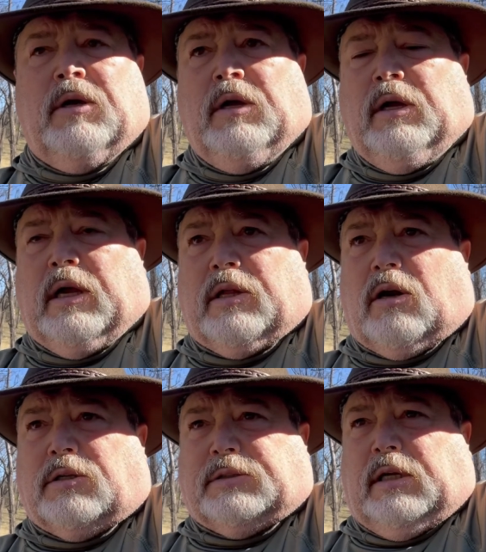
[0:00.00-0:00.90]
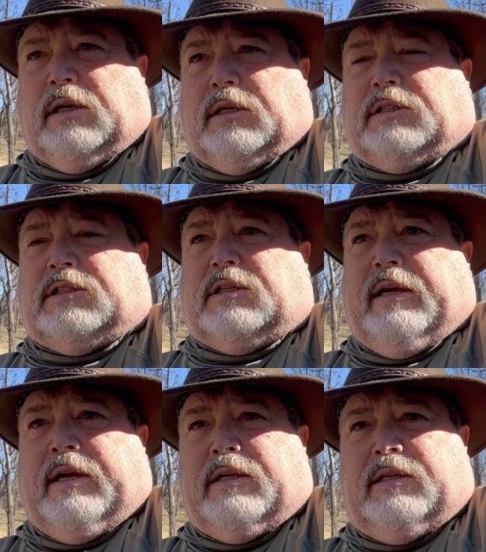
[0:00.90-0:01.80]
and then all of a sudden
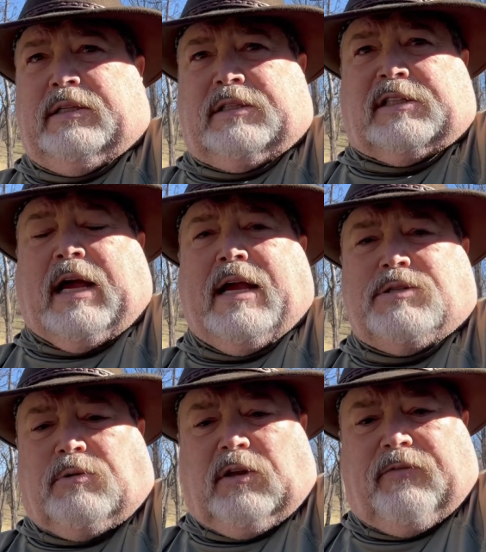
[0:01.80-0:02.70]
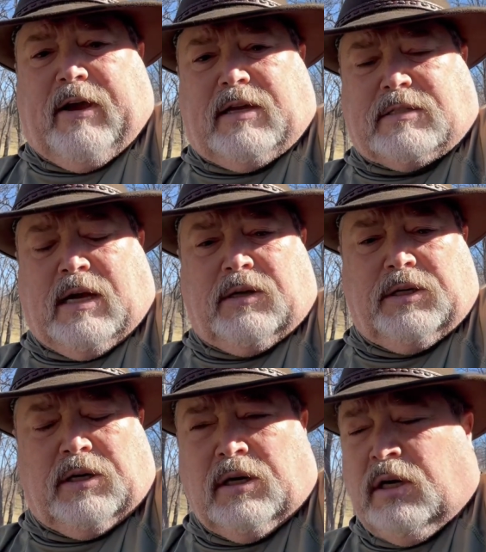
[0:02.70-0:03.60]
it slides really fast down
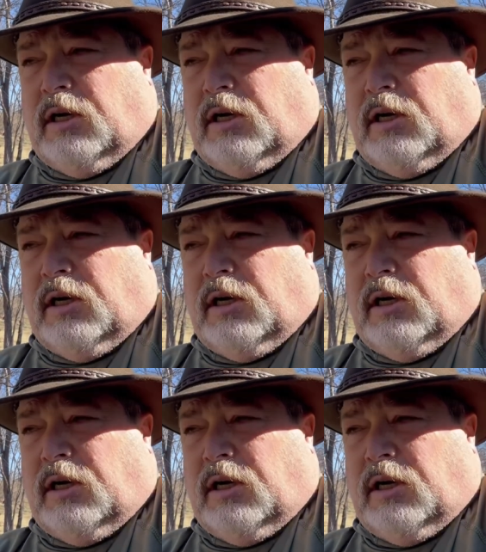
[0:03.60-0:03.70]
your